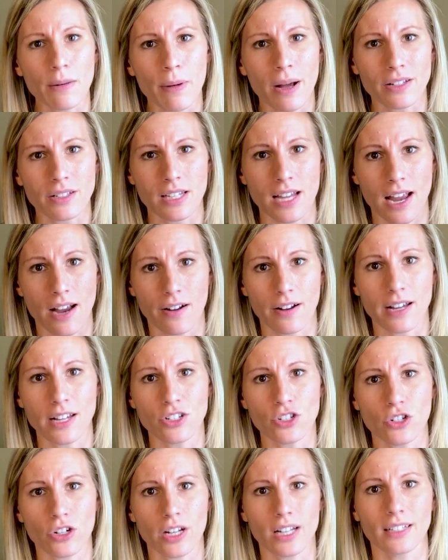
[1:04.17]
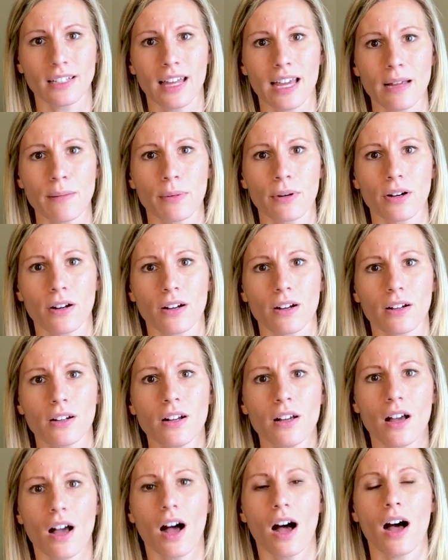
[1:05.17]
about tearing during
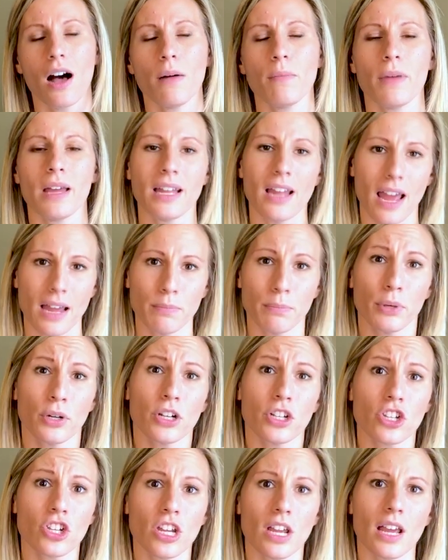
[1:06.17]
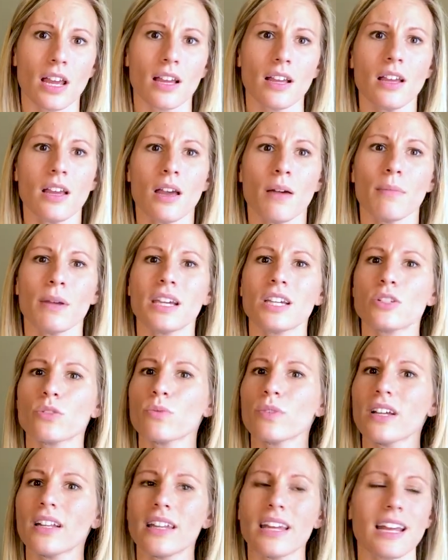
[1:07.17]
labor um, and, and pushing, because
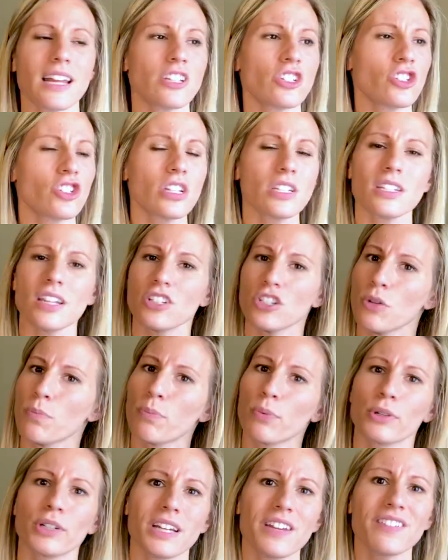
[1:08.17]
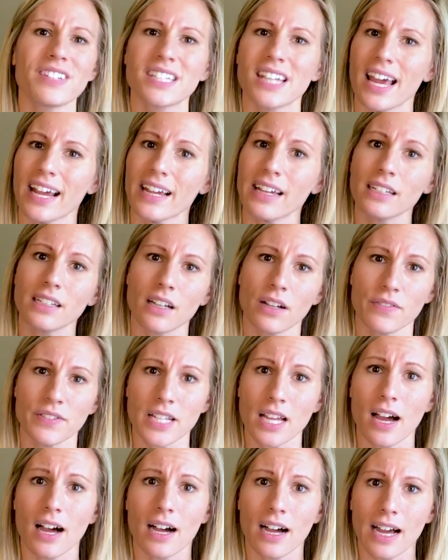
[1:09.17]
really it's just such a brief second of
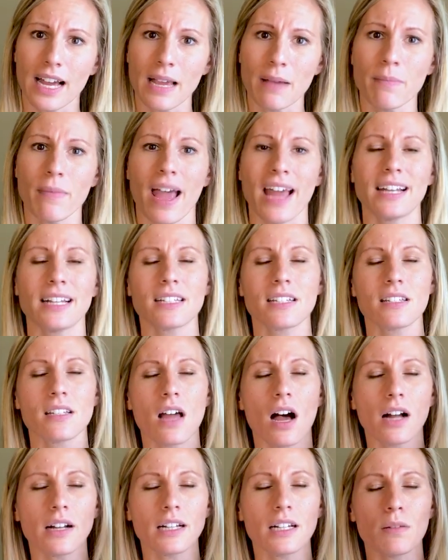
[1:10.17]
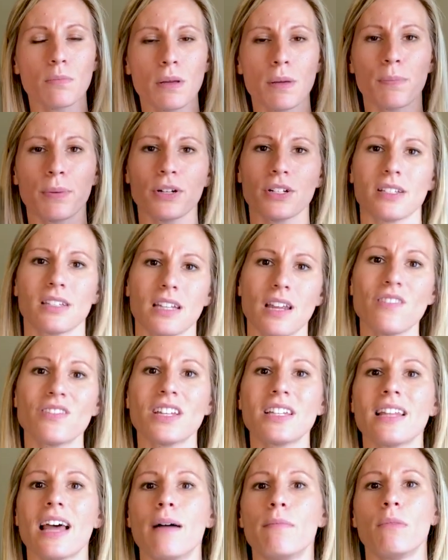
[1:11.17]
time and it's not gonna be perceived
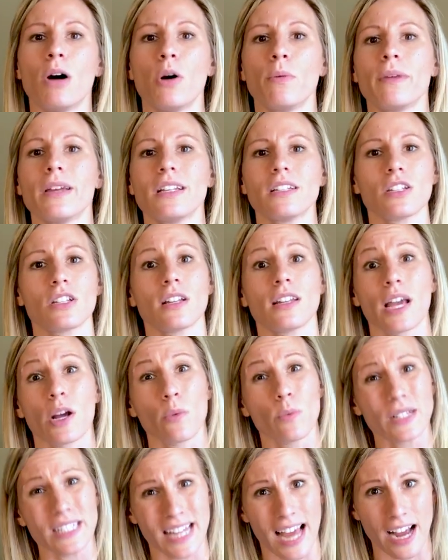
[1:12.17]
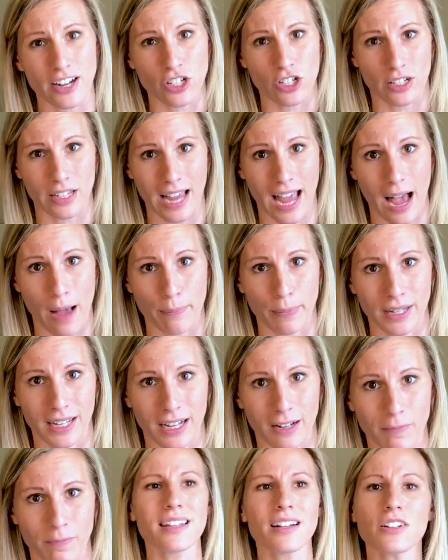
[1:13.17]
in that moment to like what's actually
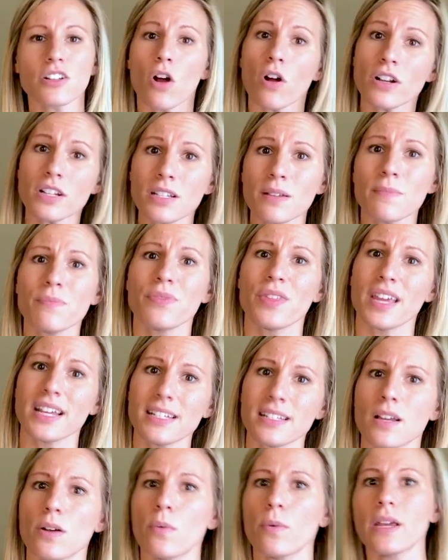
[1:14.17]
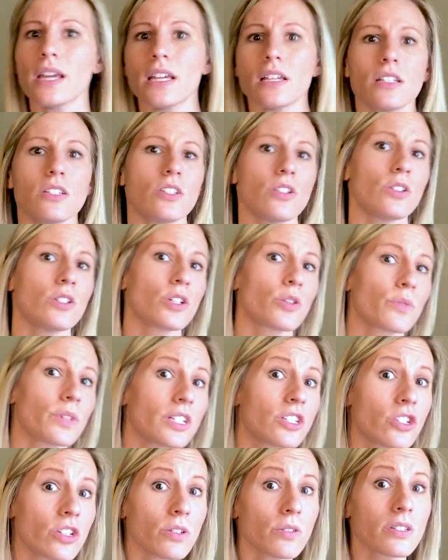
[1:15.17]
happening. There are some things that we can do to
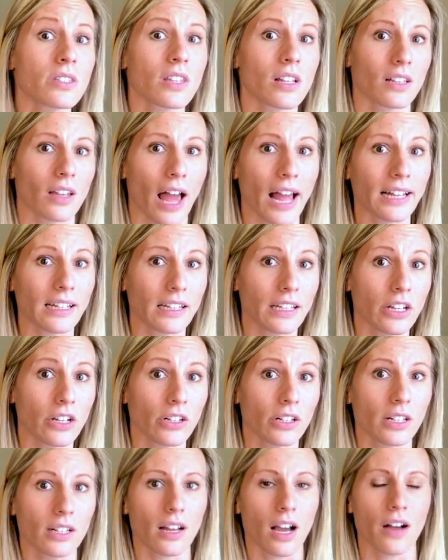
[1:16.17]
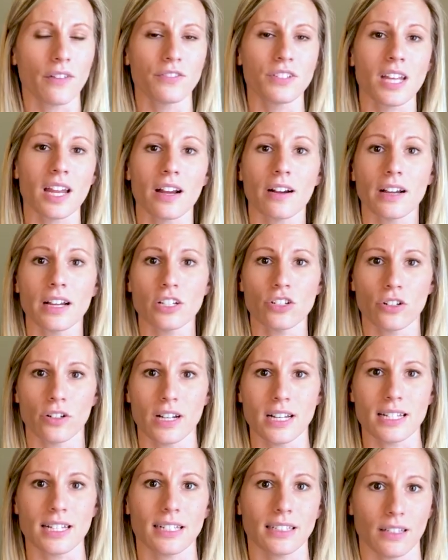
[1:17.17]
reduce the likelihood of tearing
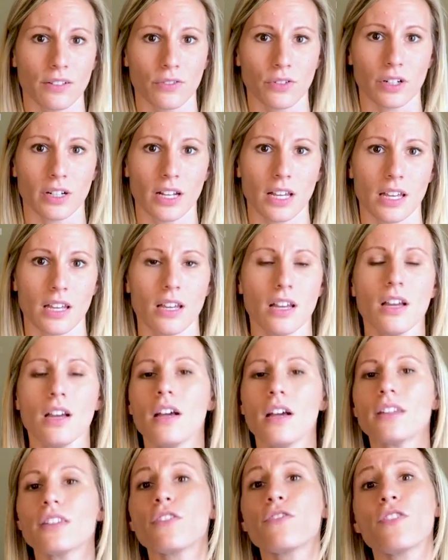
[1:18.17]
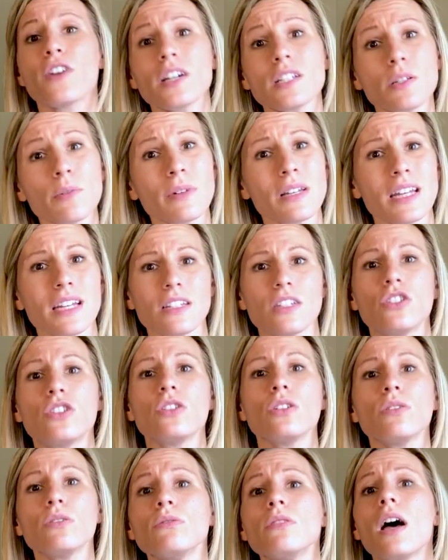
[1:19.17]
during delivery. The first one is
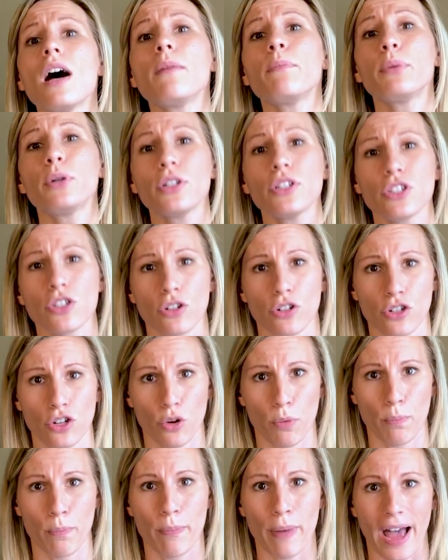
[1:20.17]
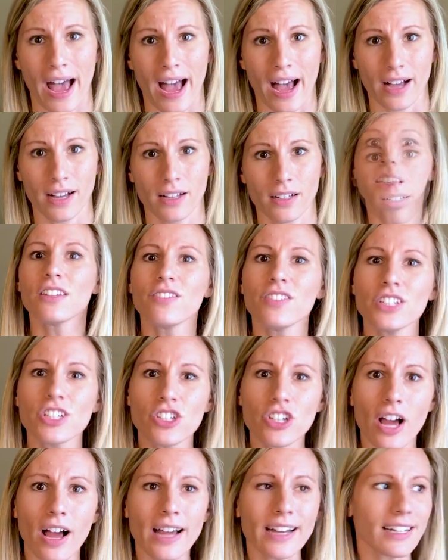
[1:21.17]
do not push on your back. The
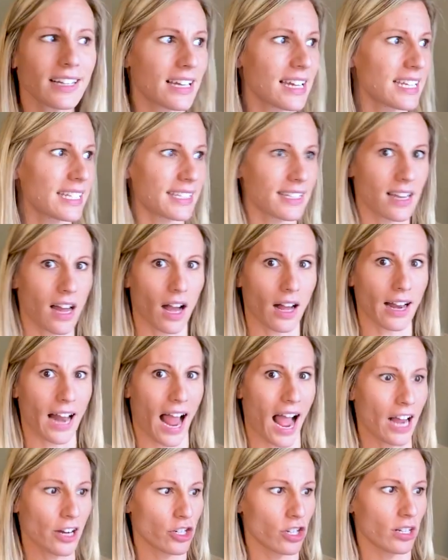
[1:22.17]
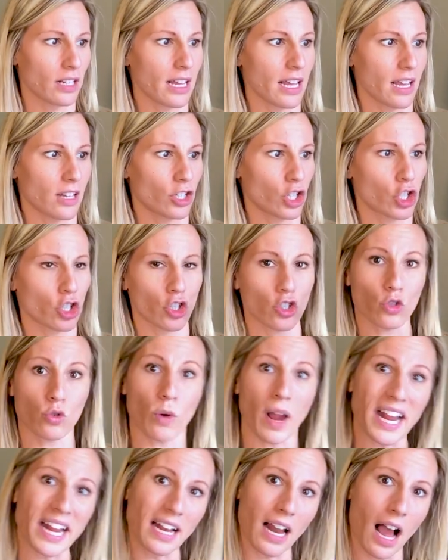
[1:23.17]
vagina is not actually
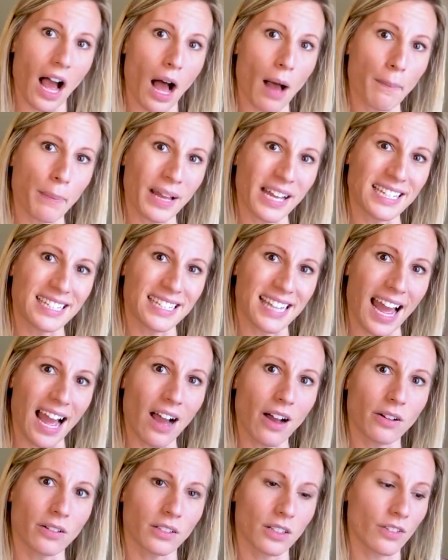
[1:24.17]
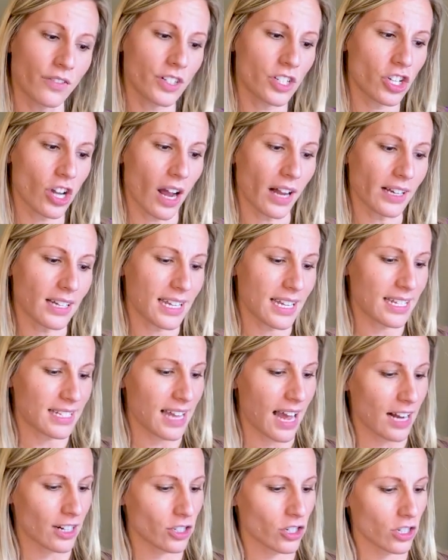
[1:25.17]
straight up and down. The vagina is
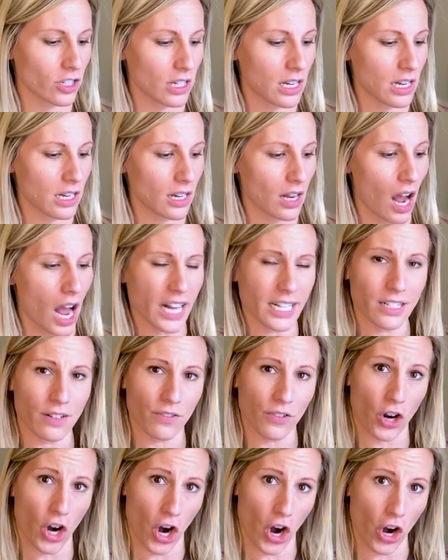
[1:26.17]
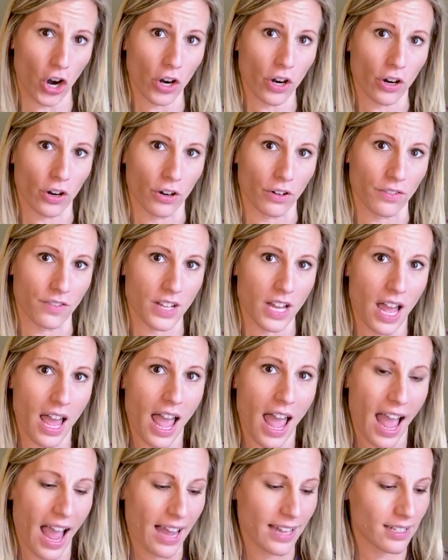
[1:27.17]
actually kind of curved.
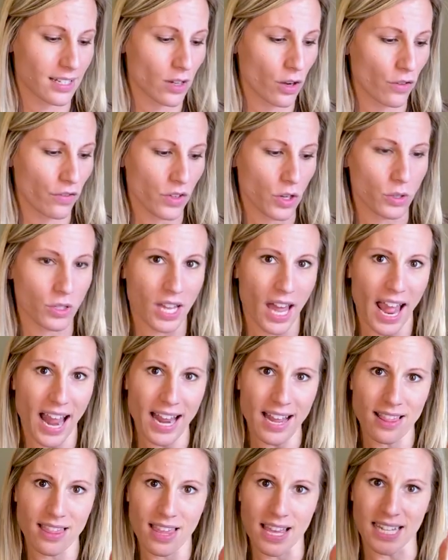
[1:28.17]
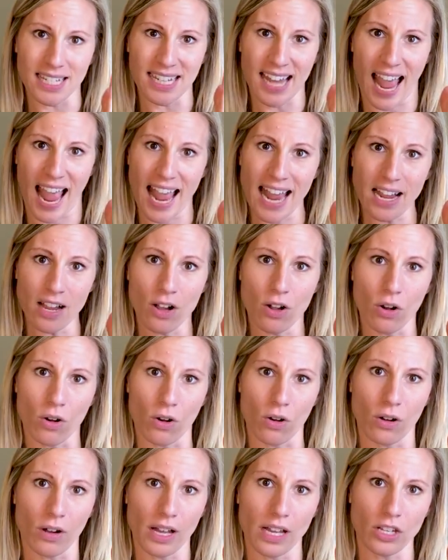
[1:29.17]
And so if you take this
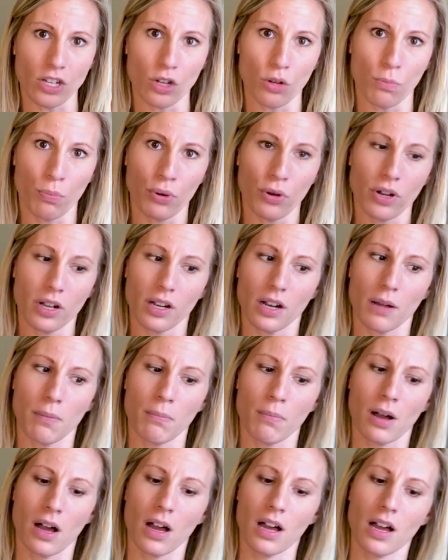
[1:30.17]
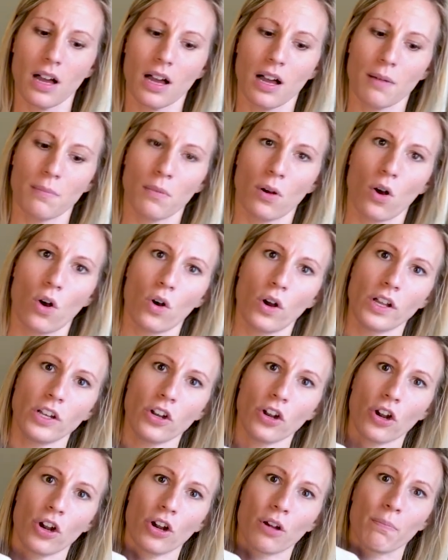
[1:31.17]
angle and you put a mom on
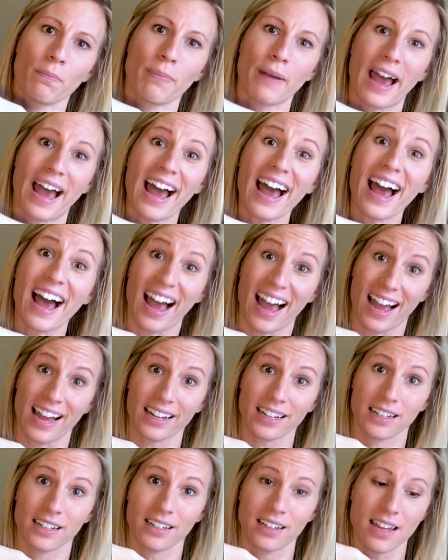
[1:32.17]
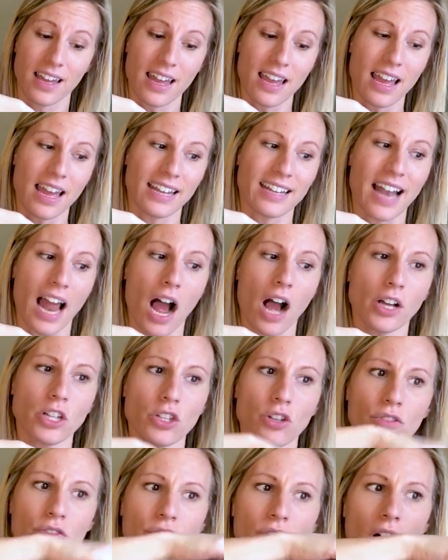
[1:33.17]
her back, now
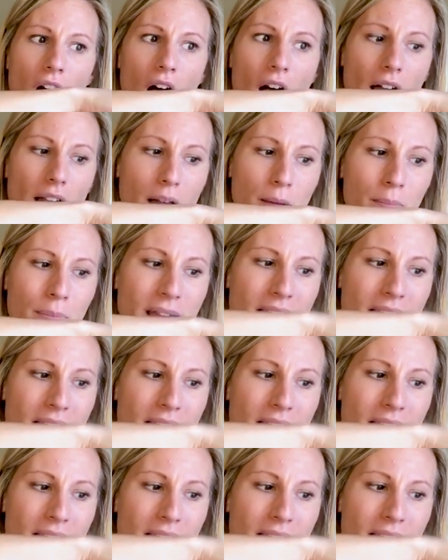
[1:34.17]
you've got a